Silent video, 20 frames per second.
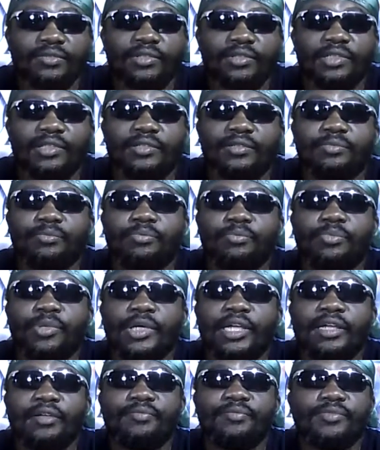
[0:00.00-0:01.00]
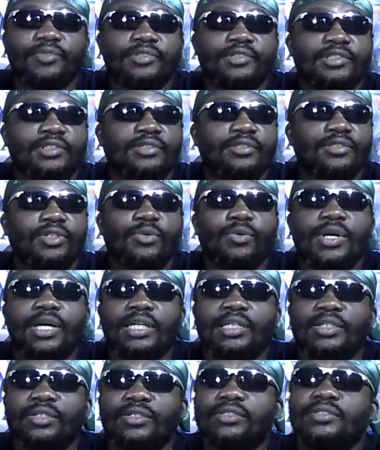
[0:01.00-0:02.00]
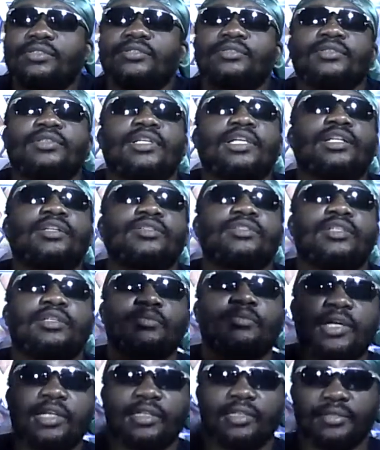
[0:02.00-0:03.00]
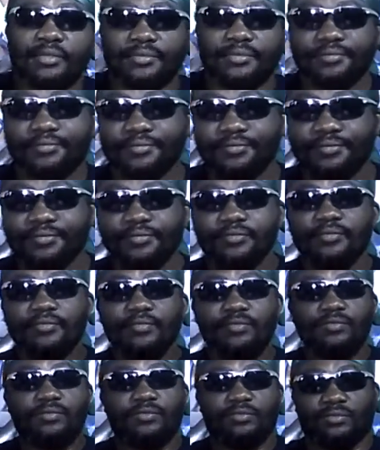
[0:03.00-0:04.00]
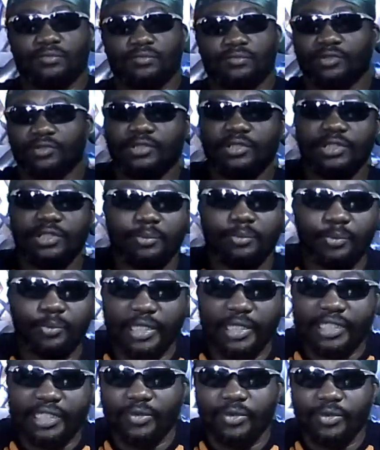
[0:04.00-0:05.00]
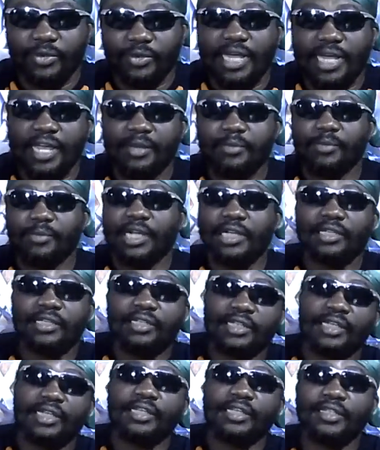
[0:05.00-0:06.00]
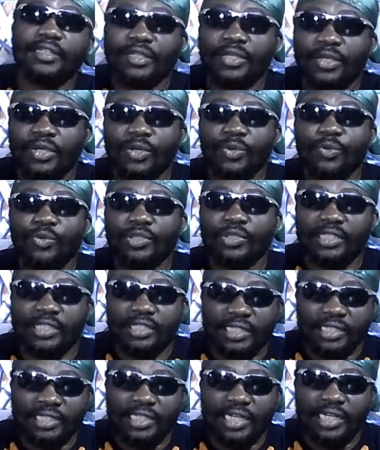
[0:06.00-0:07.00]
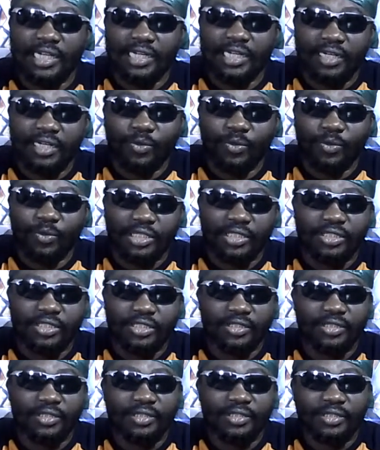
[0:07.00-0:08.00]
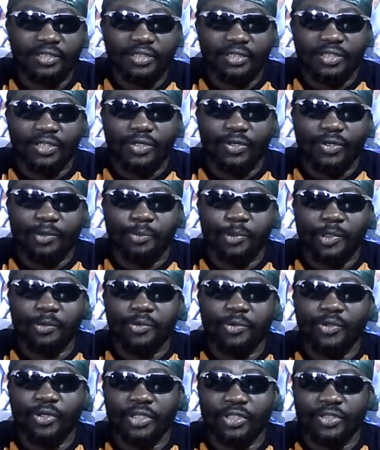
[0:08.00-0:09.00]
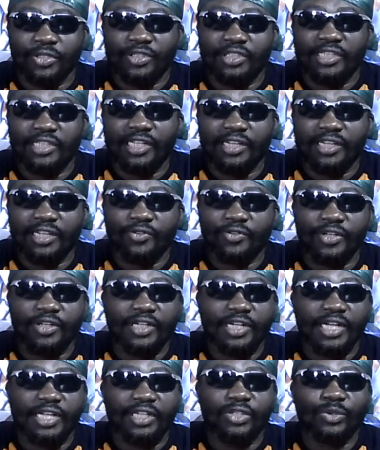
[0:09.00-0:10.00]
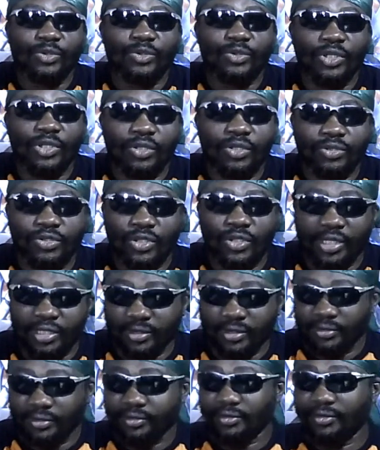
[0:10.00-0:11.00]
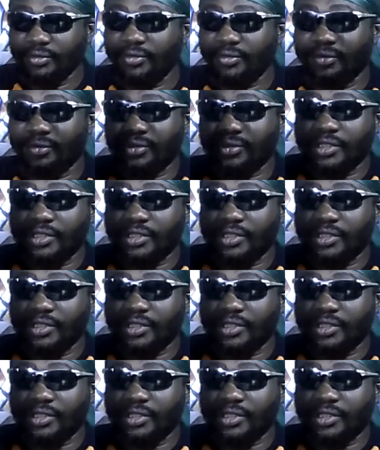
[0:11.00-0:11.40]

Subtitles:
If you want us kill us in battle. It's better we die in battle than we sit aside and watch our people going to slavery and you don't trot the